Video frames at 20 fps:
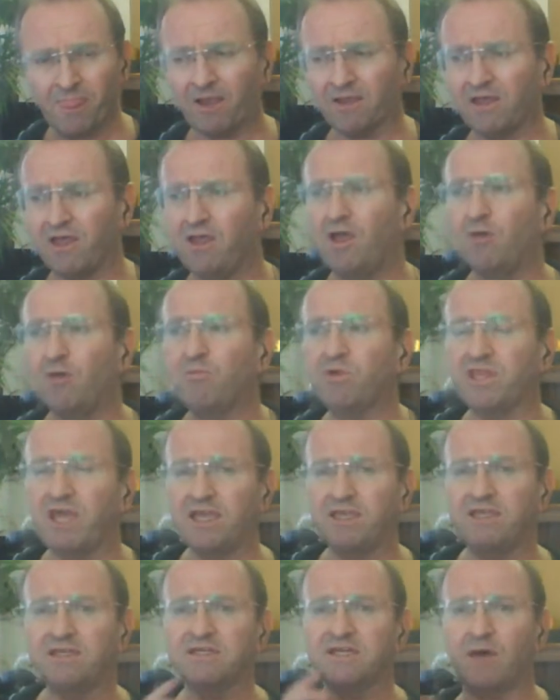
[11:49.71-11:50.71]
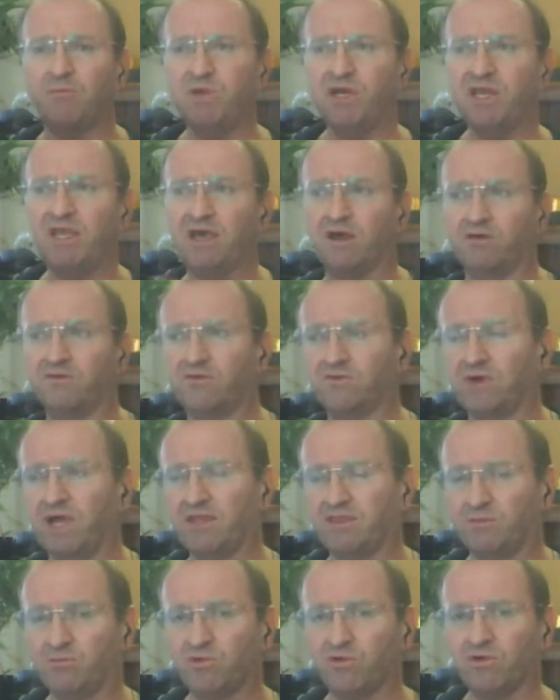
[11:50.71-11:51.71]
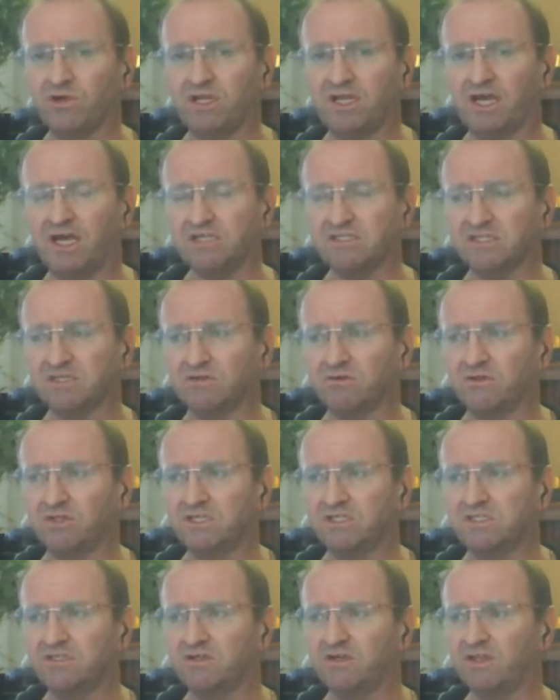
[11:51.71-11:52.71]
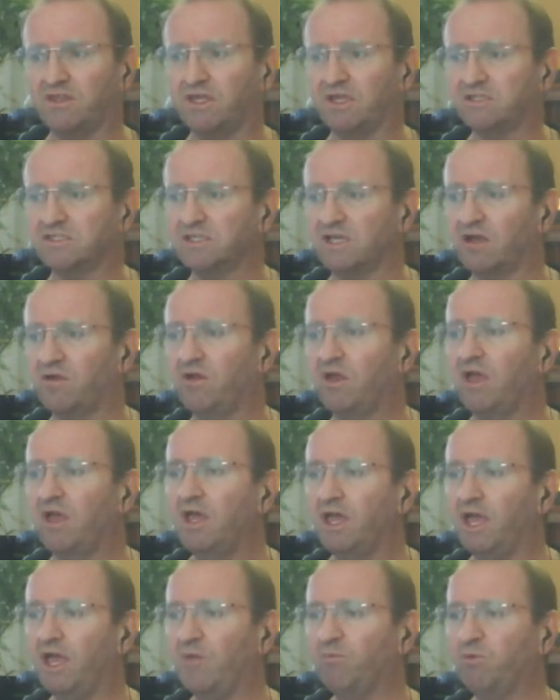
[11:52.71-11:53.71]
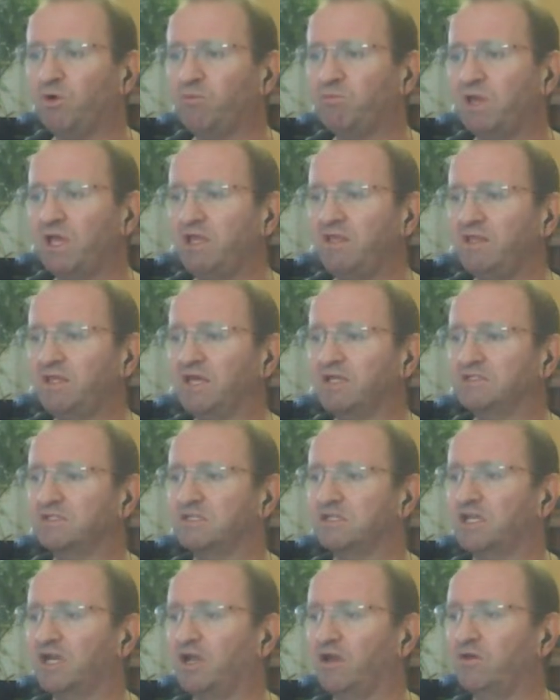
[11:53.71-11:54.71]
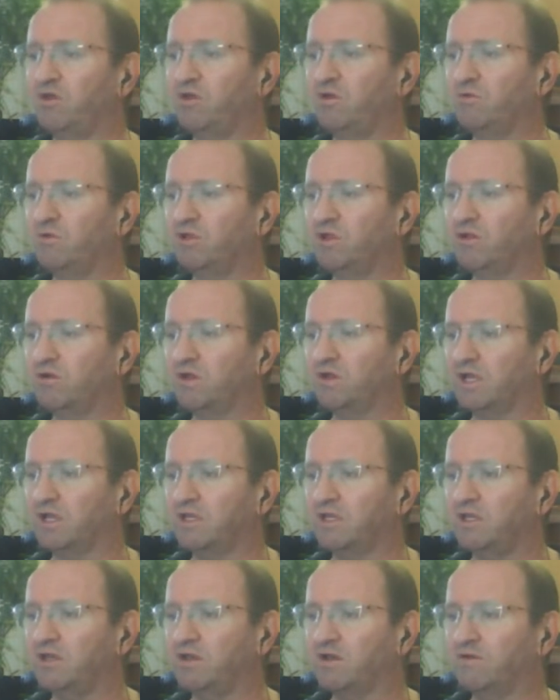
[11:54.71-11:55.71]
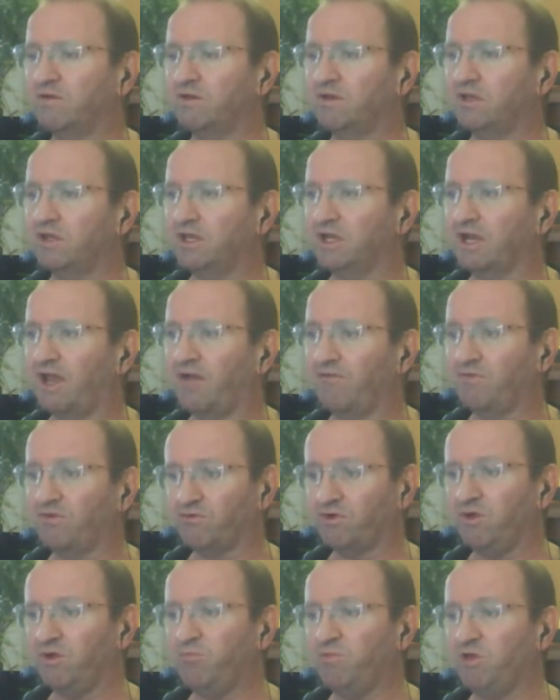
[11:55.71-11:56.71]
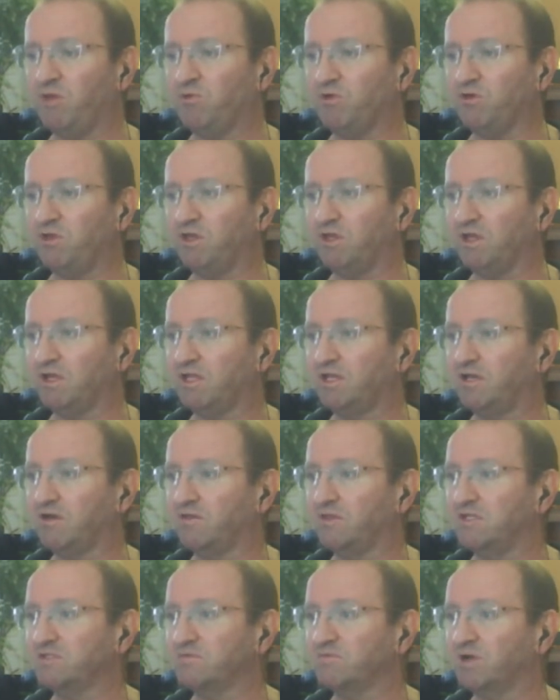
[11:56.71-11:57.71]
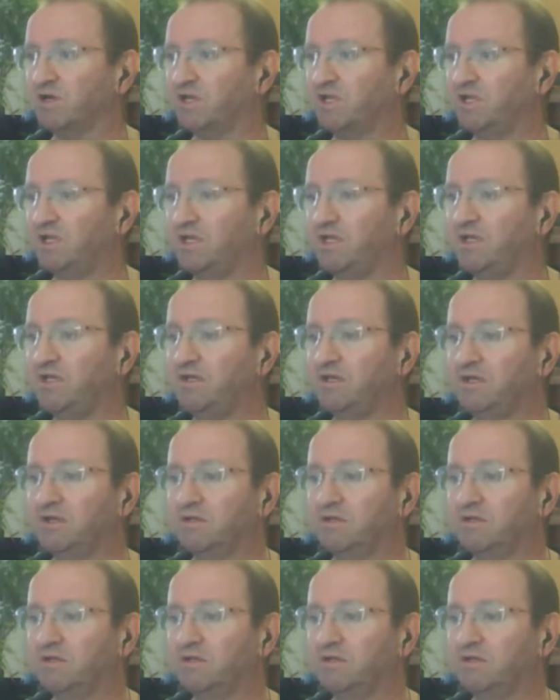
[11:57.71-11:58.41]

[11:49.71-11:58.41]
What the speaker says: Okay, but they can come and go throughout the broadcast and all this sort of thing. So it would mean that you would look at, you can have 3 people. You can click on this one here.